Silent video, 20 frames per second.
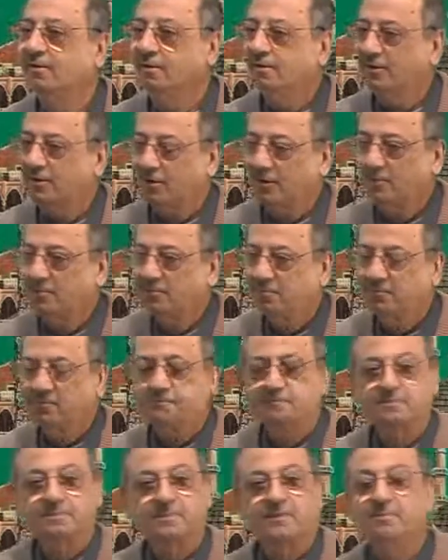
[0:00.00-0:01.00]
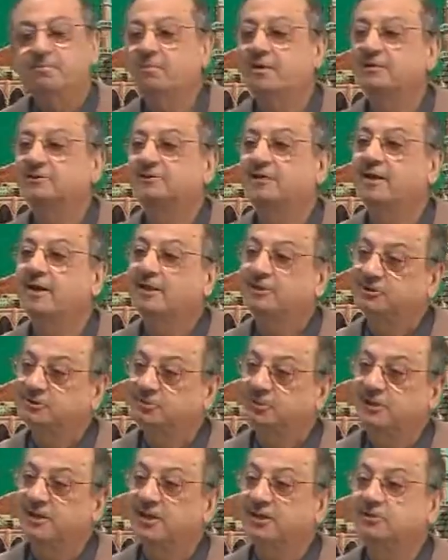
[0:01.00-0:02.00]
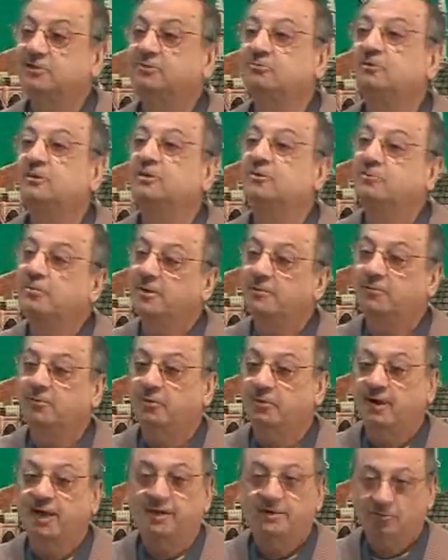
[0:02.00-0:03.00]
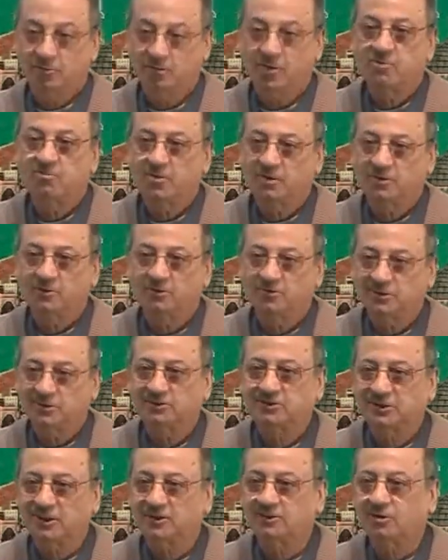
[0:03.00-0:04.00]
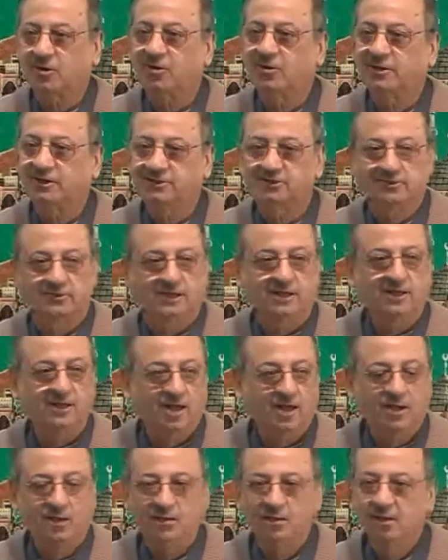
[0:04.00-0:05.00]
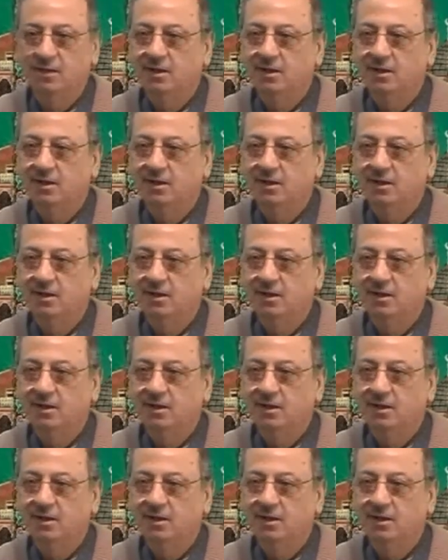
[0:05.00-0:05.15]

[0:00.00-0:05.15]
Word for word: got personal experience with people. I do not want to discuss all this thing now,